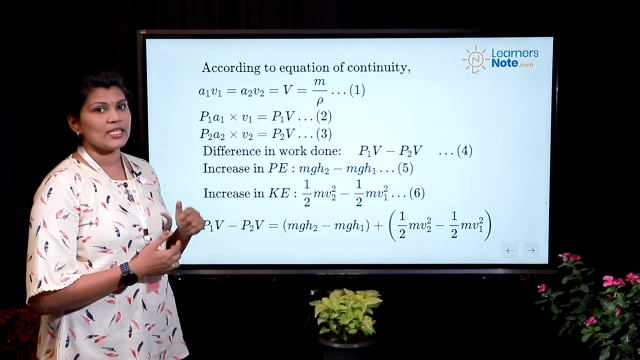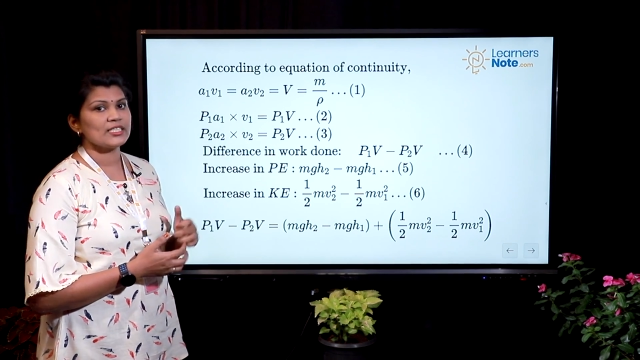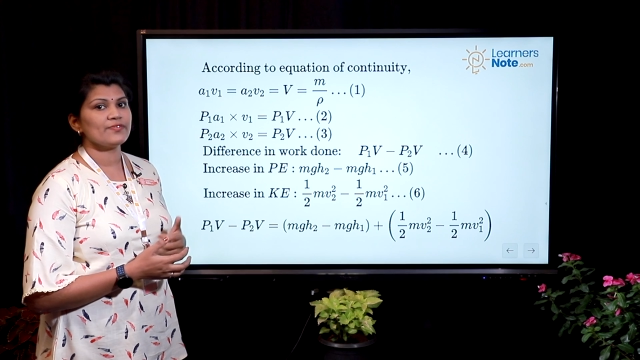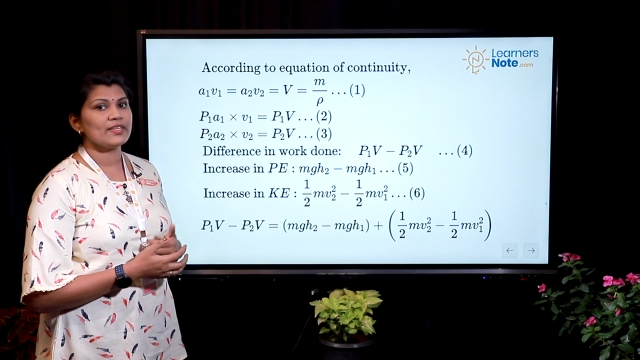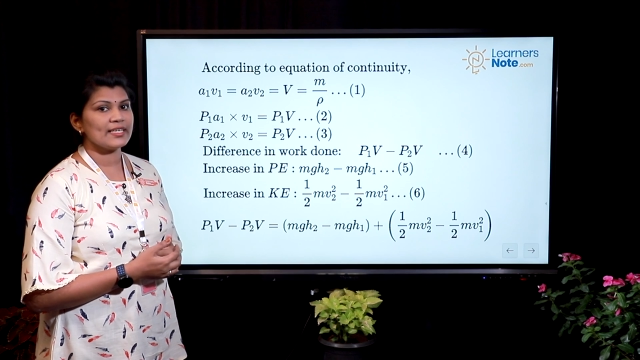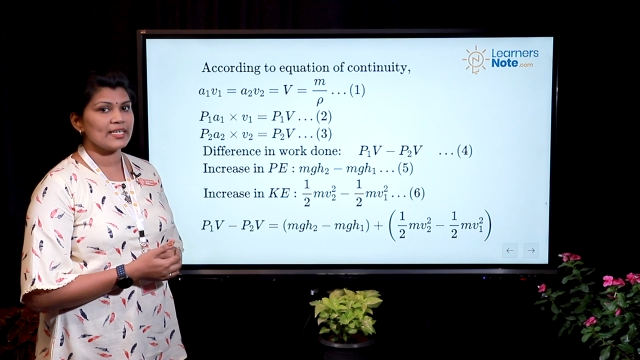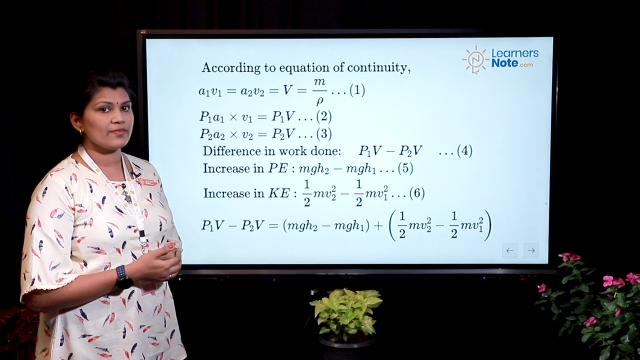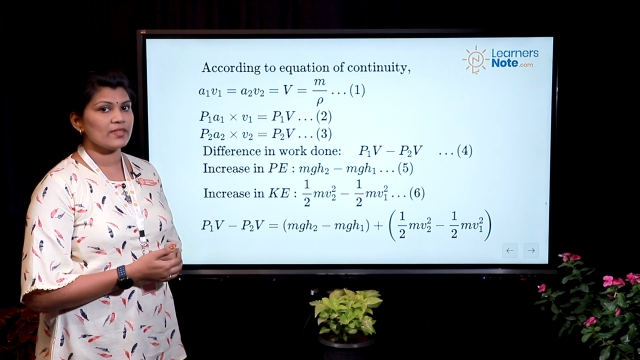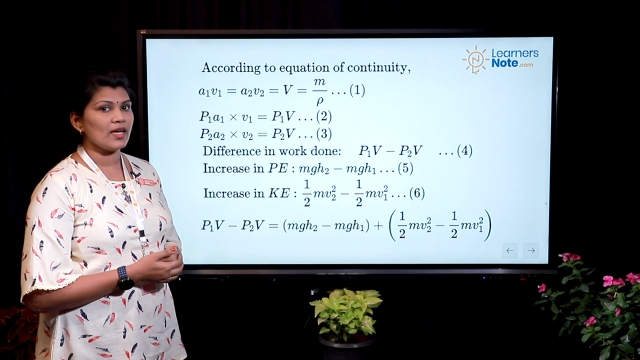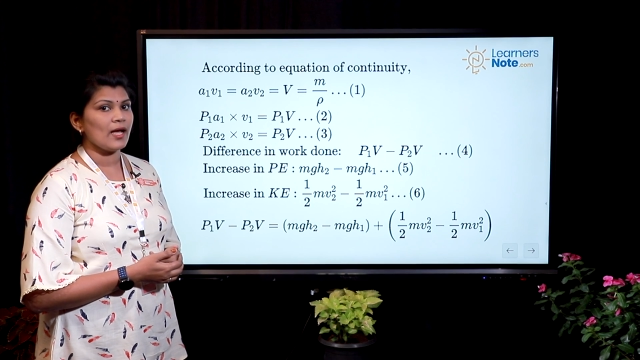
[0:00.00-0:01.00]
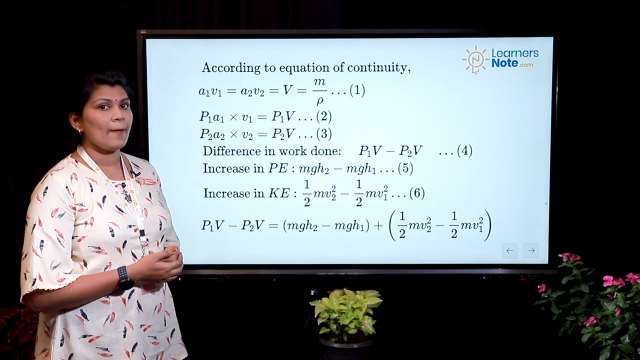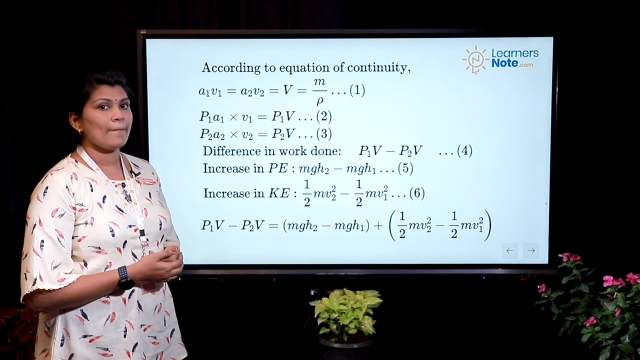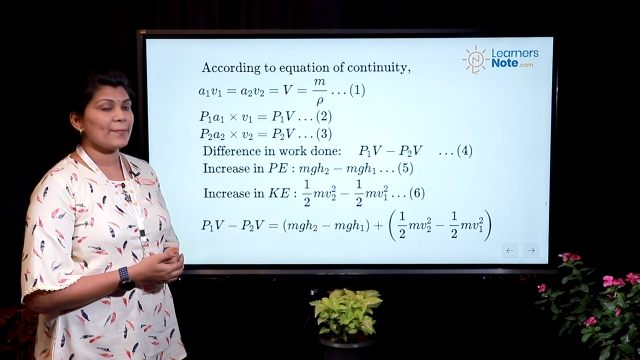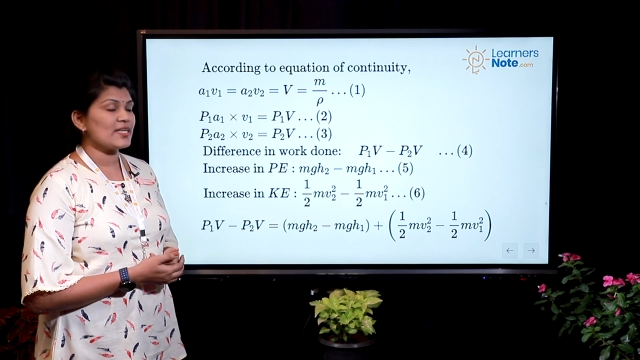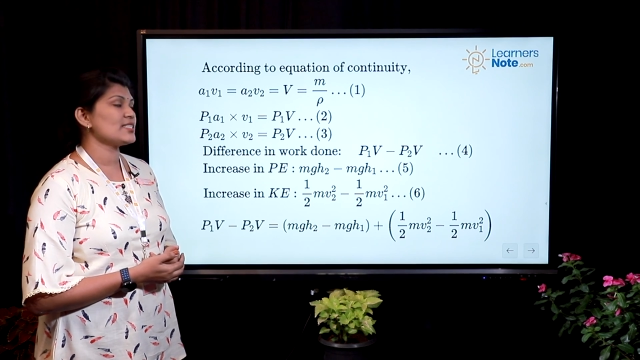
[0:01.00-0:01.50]
it will give the
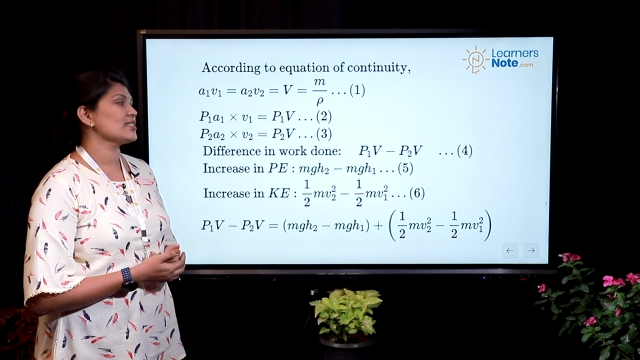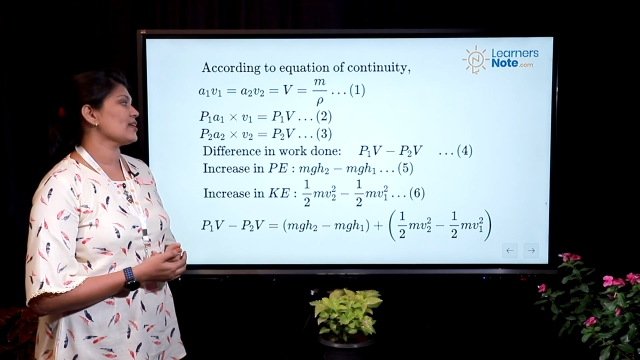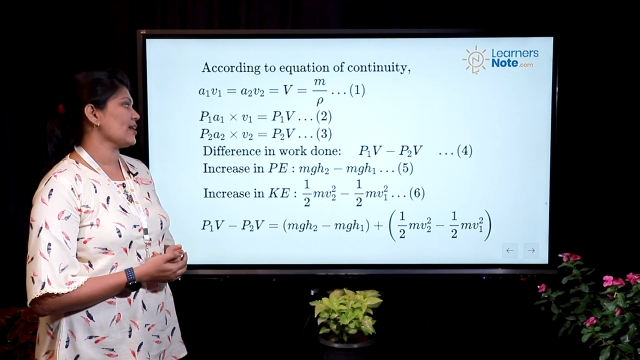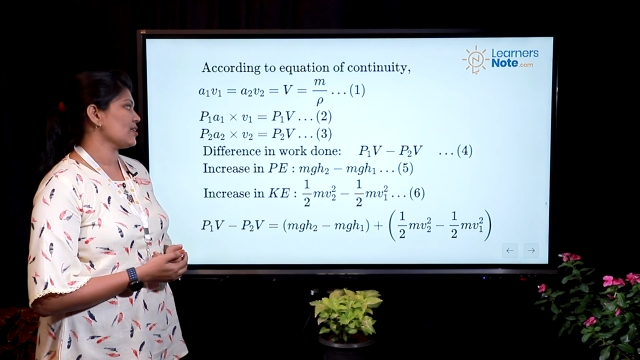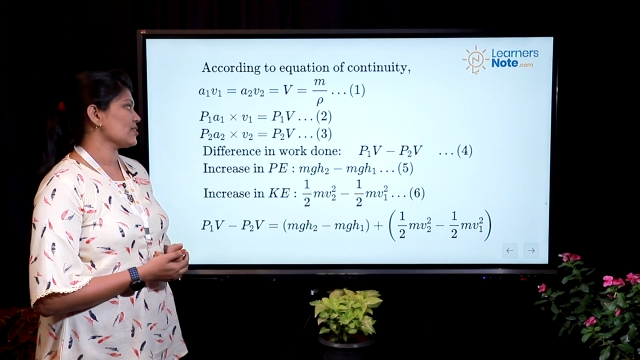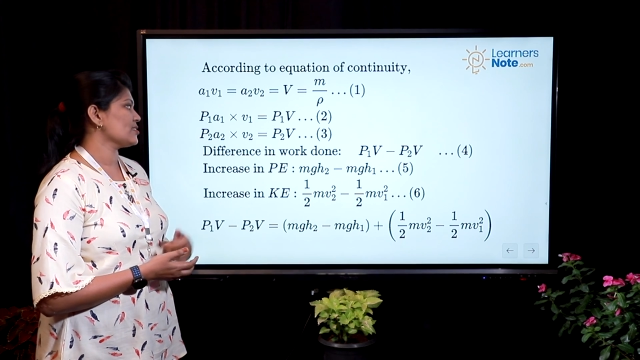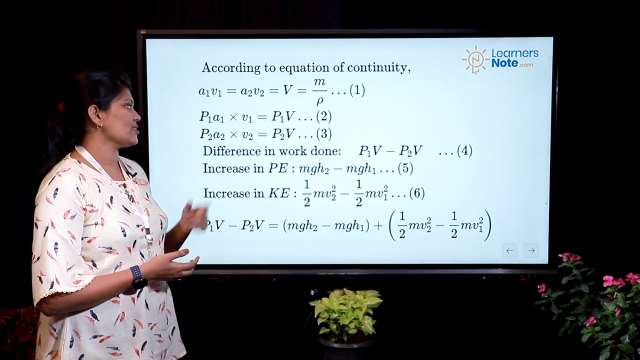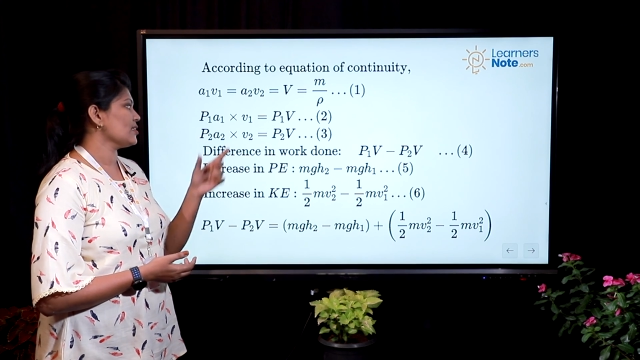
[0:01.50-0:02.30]
pressure energy.